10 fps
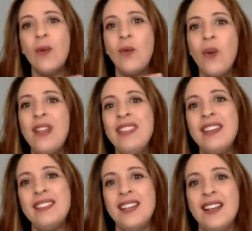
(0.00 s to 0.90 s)
what
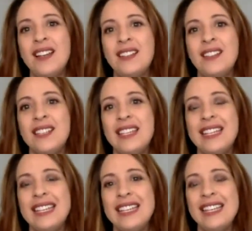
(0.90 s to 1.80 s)
that does
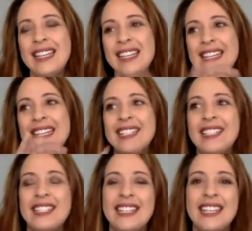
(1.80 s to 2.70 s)

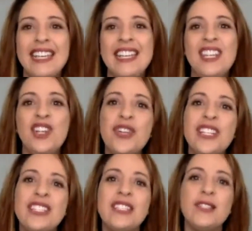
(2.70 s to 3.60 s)
is it
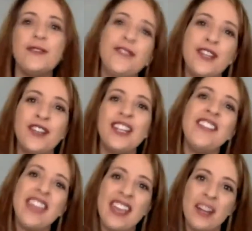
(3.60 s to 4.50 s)
increases the fear in
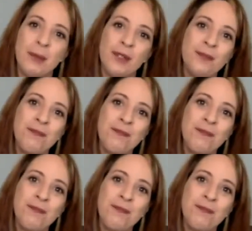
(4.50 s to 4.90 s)
the animal.